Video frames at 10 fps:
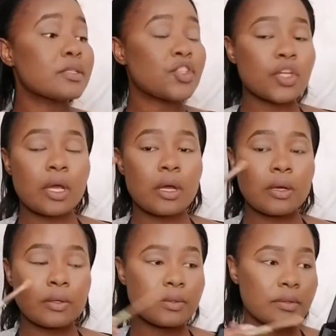
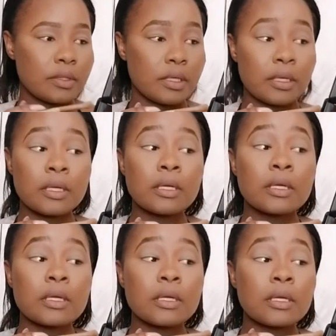Ciao.
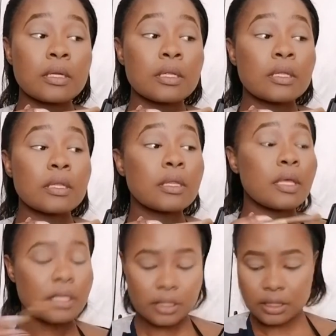
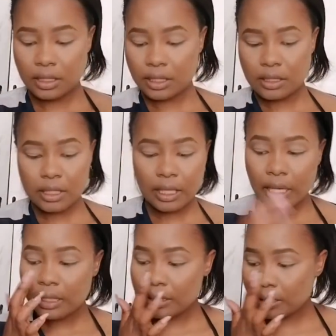This is the
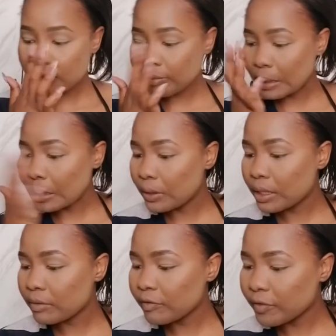color that I've been
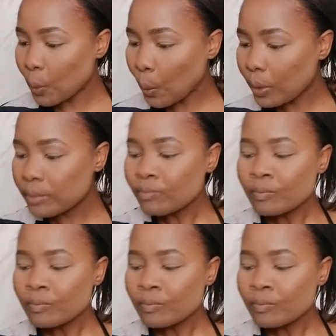looking for.